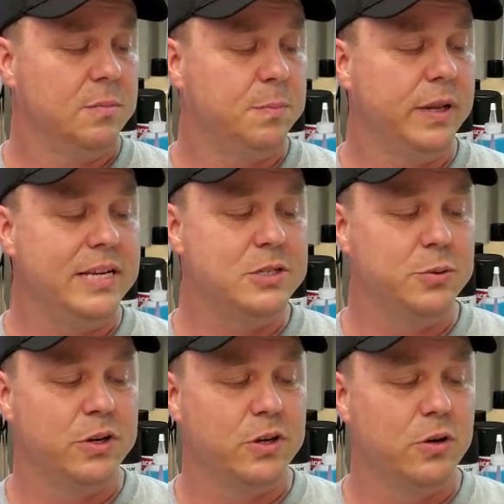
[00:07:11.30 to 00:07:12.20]
Please
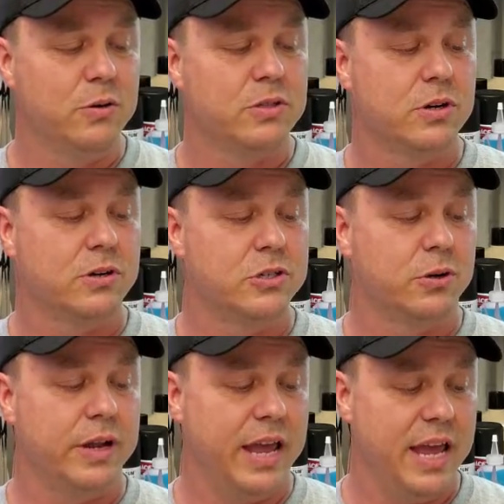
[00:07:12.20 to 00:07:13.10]
do a Google search
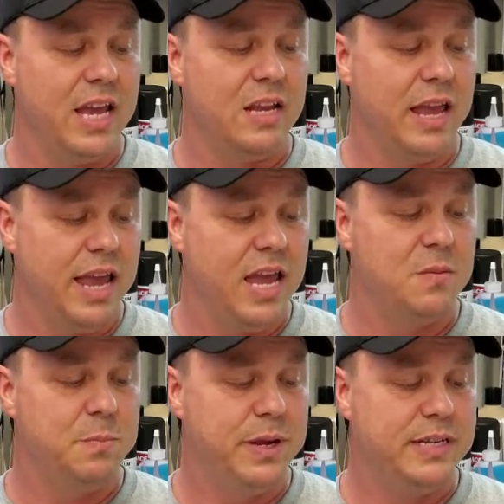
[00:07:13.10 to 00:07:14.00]
on
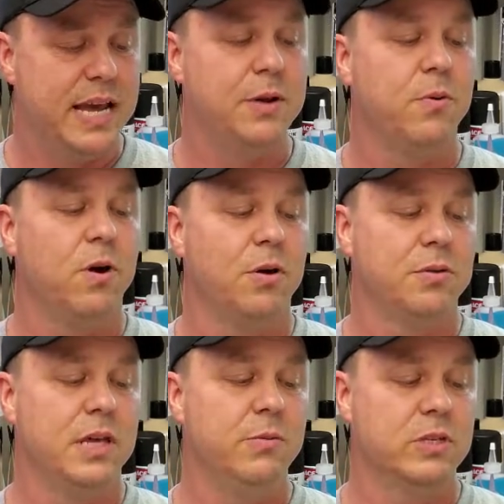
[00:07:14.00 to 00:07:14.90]
Ed Big Daddy
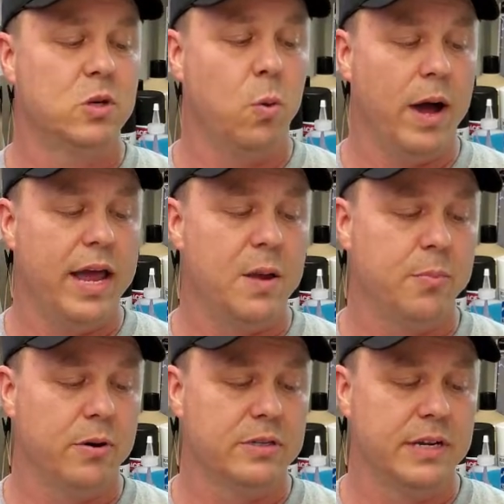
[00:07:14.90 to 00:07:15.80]
Roth. He was quite a
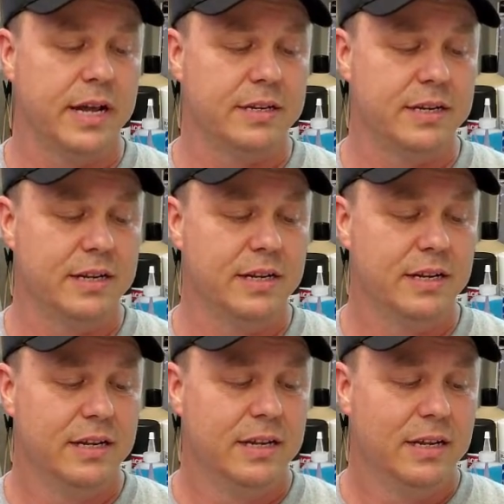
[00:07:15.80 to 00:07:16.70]
personality.
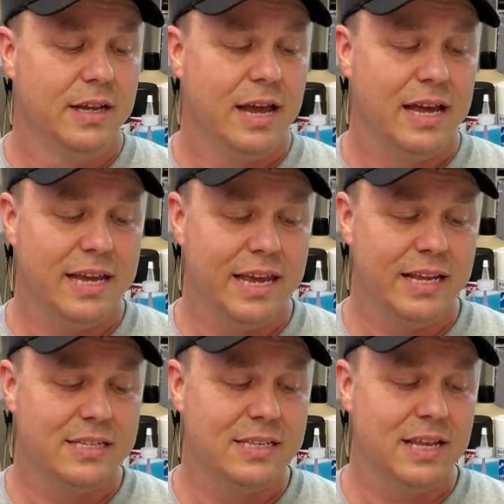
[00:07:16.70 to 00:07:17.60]
I
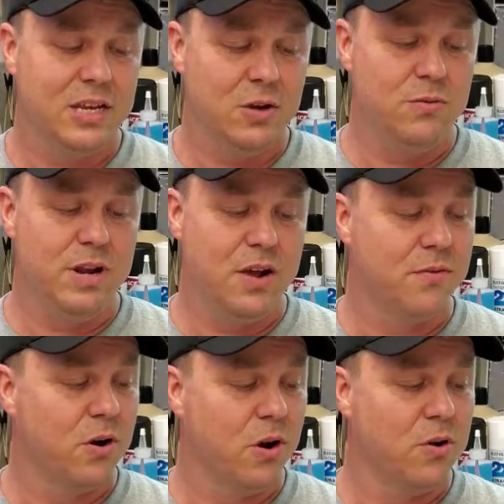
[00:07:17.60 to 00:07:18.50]
guess that you
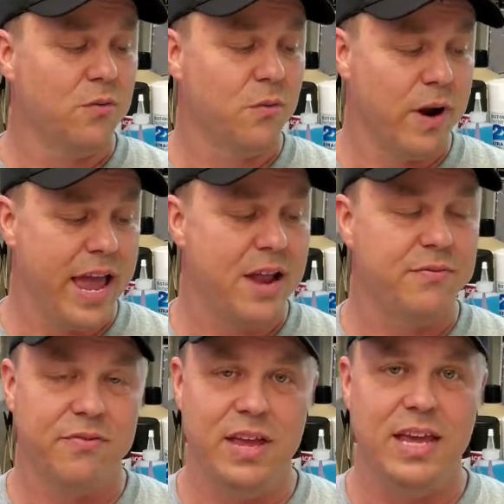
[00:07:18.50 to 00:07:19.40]
never heard of Rat
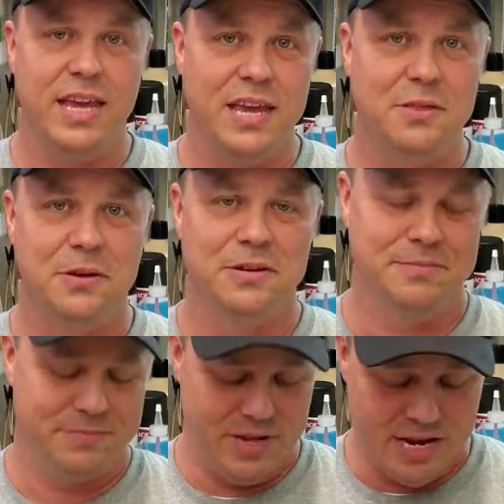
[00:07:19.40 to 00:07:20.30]
Fink either.
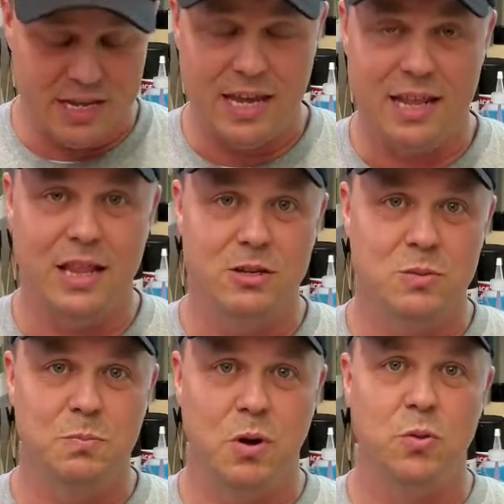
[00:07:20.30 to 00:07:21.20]
And again,
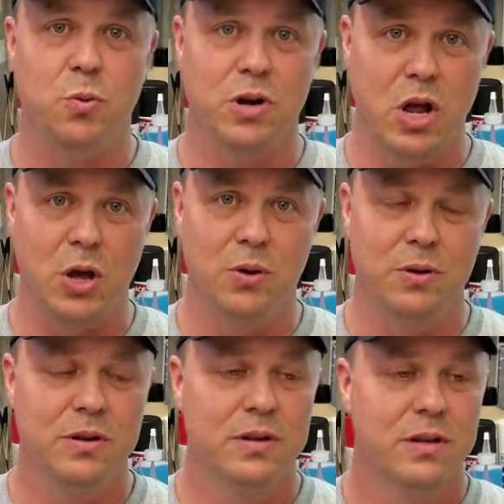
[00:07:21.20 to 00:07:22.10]
those both were no.
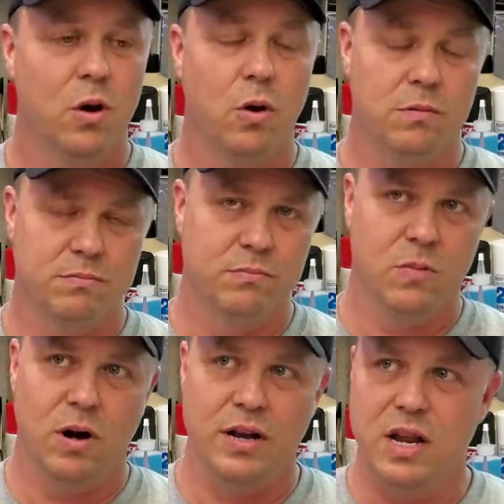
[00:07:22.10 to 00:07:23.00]
Or
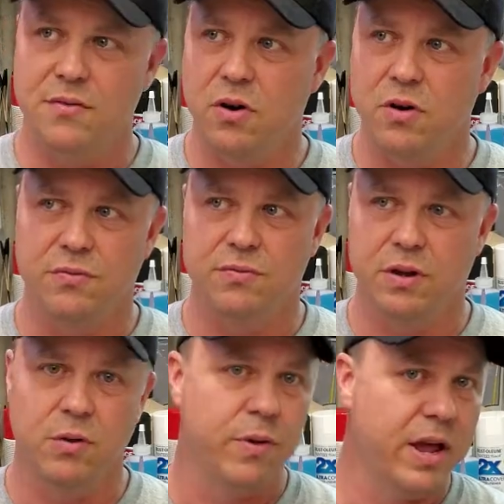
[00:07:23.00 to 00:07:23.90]
I never heard of
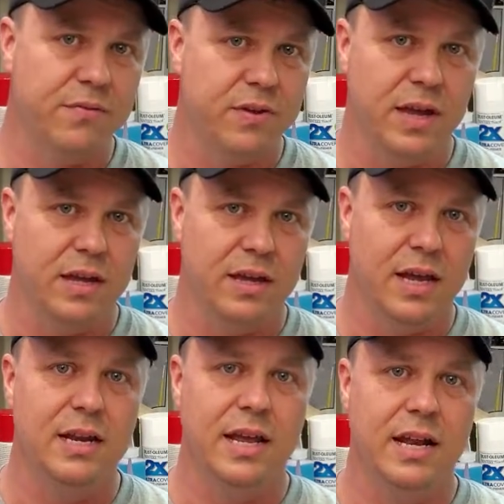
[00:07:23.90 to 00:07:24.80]
Rat Fink.
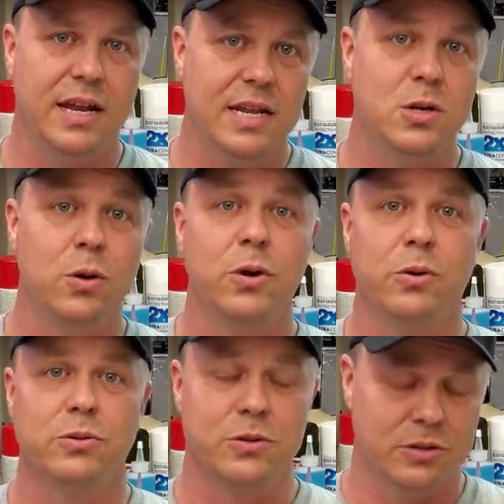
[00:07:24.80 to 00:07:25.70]
And I did do a
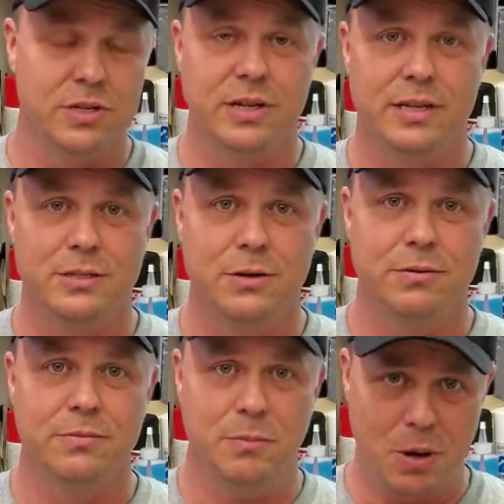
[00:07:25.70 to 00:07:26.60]
Google search today, so
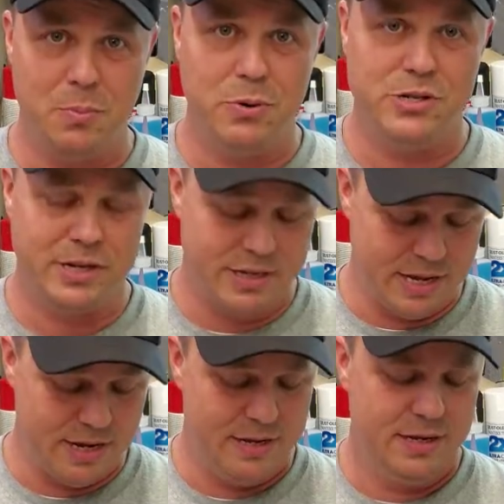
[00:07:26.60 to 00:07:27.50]
I appreciate
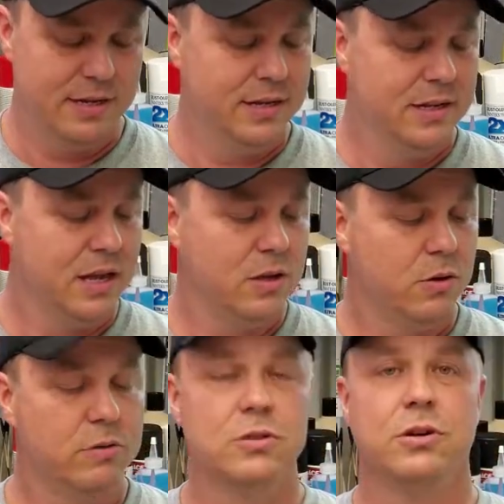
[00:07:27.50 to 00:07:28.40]
that. I
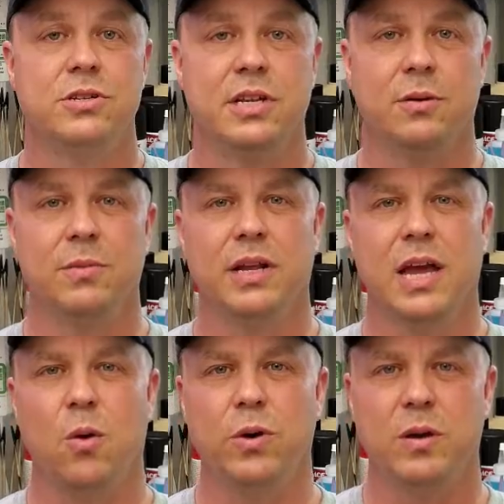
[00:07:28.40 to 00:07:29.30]
Google searched him, and I
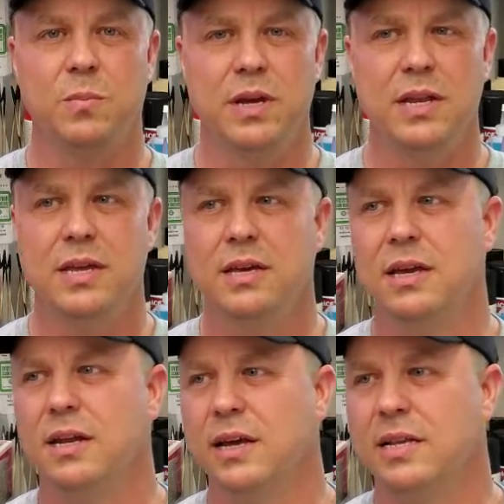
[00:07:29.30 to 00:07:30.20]
got Wikipedia,
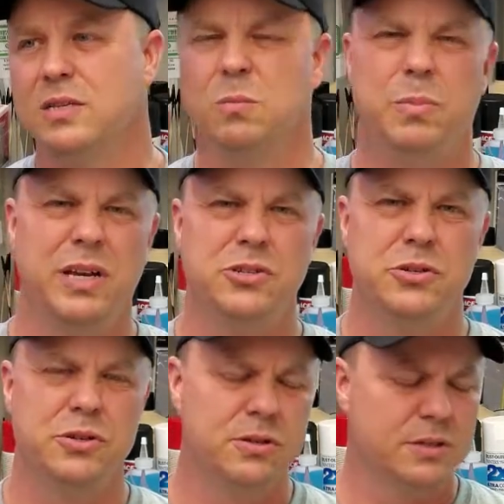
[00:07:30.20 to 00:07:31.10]
and I got some
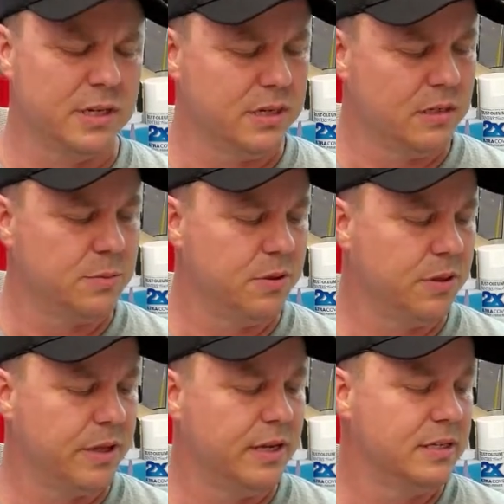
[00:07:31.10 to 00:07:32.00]
pictures and some other
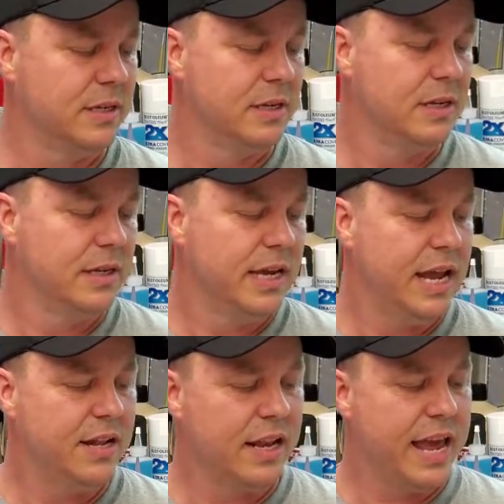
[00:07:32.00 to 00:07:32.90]
things.
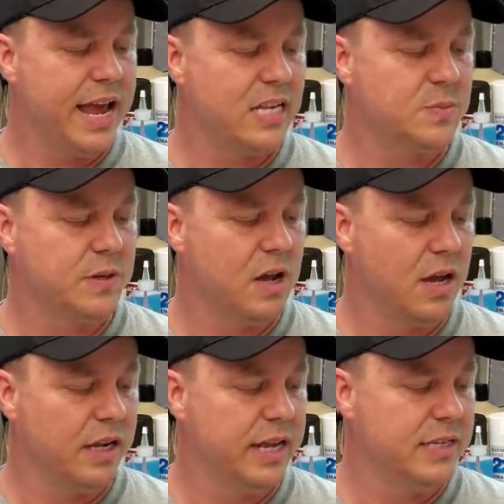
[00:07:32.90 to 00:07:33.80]
And last but
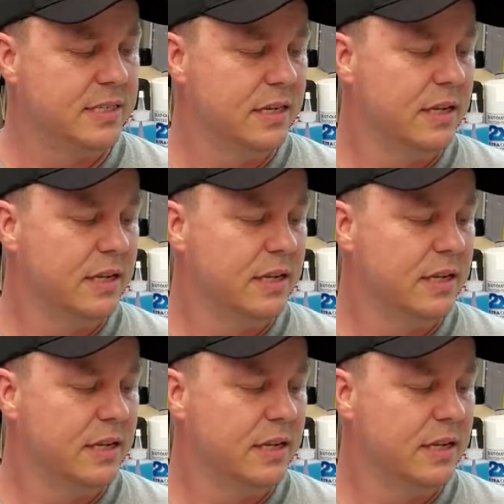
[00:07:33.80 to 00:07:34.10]
not least,